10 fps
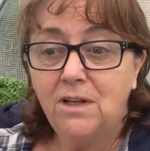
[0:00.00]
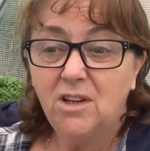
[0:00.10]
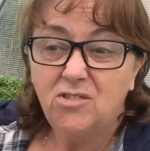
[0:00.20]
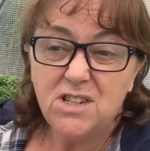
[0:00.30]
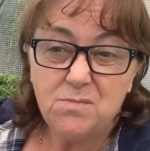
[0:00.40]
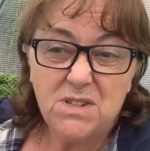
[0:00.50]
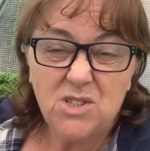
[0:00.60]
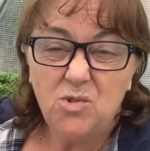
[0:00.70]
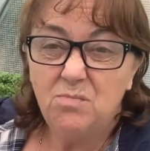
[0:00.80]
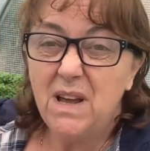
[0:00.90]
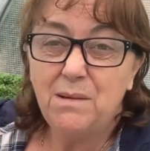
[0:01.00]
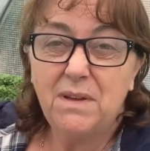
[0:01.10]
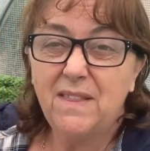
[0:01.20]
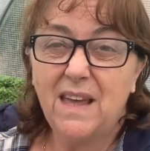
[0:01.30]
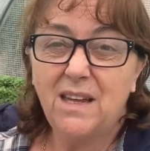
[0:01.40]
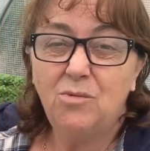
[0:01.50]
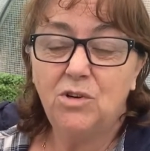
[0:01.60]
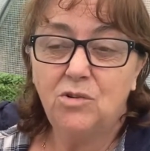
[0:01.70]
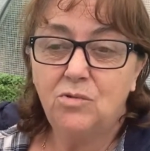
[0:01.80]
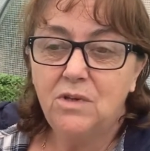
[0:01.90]
Christmas, or maybe they
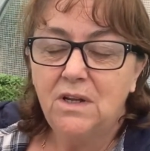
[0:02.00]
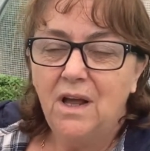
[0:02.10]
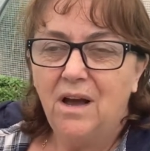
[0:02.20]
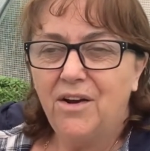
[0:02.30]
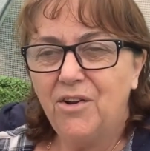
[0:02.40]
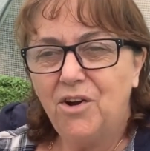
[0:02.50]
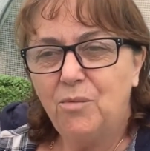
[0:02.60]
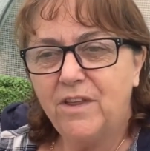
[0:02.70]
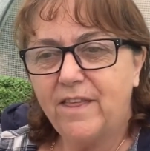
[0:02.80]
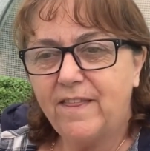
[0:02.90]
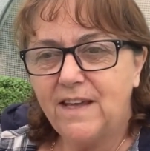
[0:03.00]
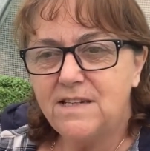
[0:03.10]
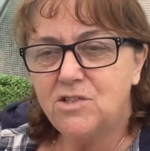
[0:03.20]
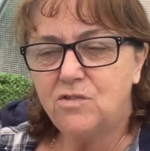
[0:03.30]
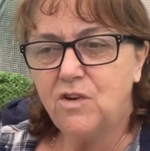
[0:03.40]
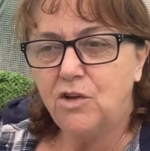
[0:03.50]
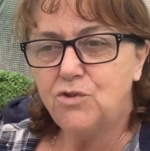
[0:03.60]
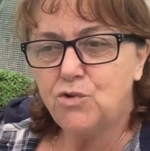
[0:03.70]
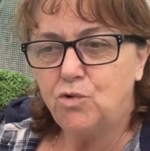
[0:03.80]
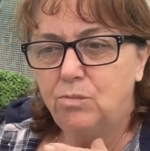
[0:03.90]
will, I don't know whether they sort of go
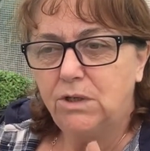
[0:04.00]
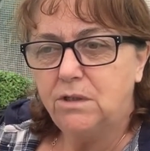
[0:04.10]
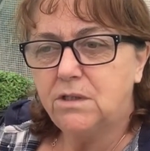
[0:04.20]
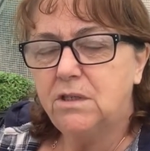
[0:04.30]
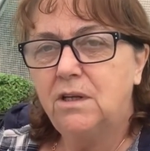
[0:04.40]
dormant